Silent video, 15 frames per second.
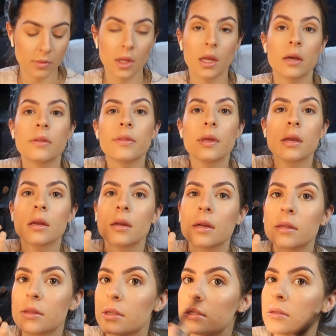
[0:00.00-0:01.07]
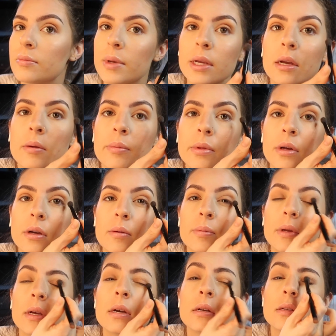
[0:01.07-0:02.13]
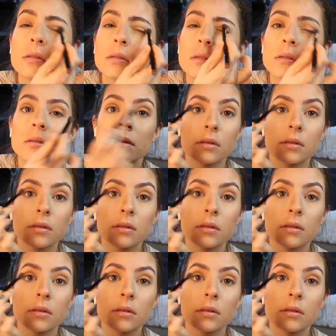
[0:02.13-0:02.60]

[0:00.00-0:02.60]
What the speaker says: And they can get this makeup look, because